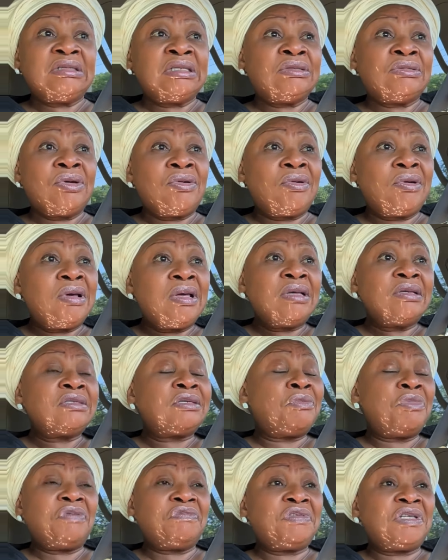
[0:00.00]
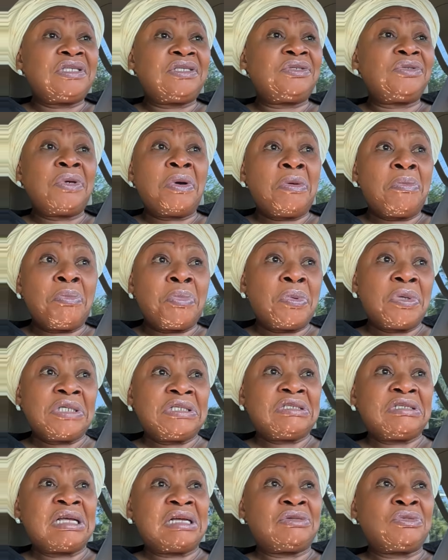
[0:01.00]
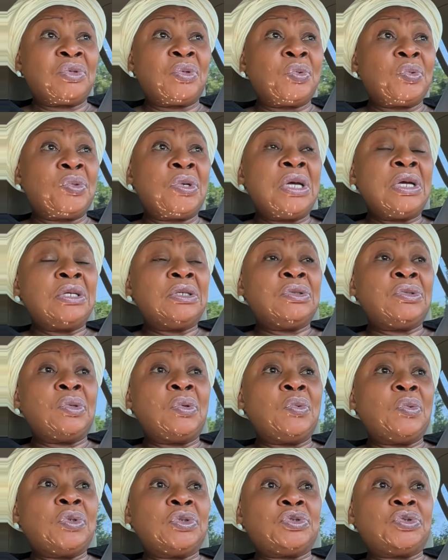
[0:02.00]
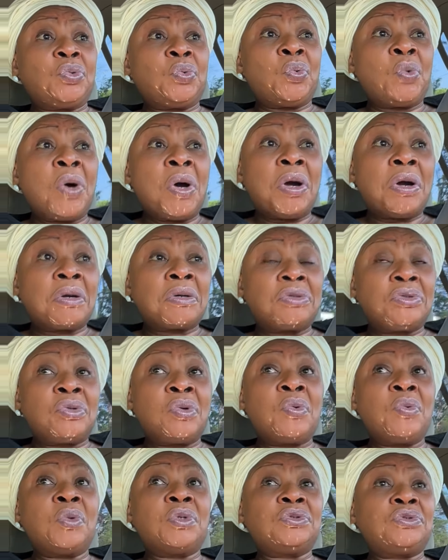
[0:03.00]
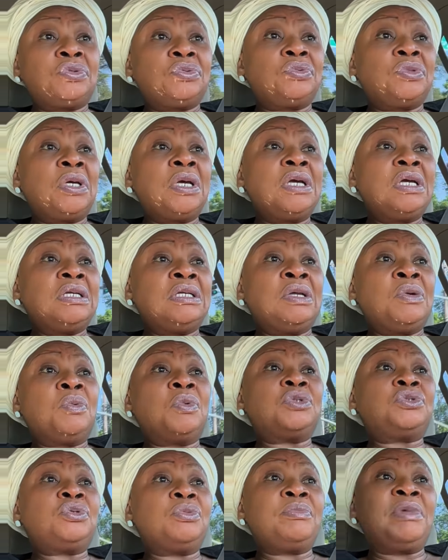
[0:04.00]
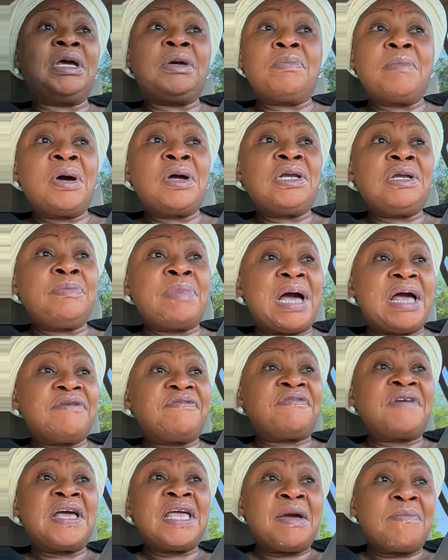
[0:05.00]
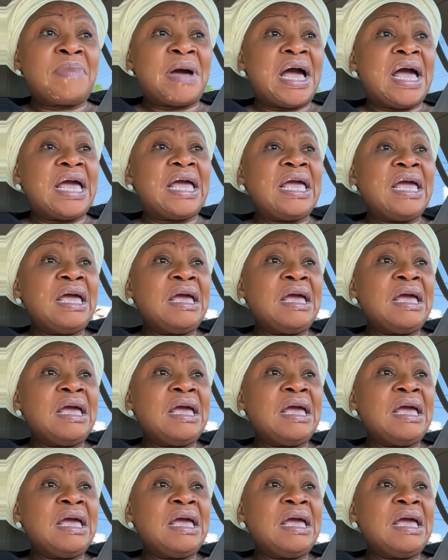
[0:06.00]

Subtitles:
You know, some of these young boys that don't want to work, they want to make money by fire, by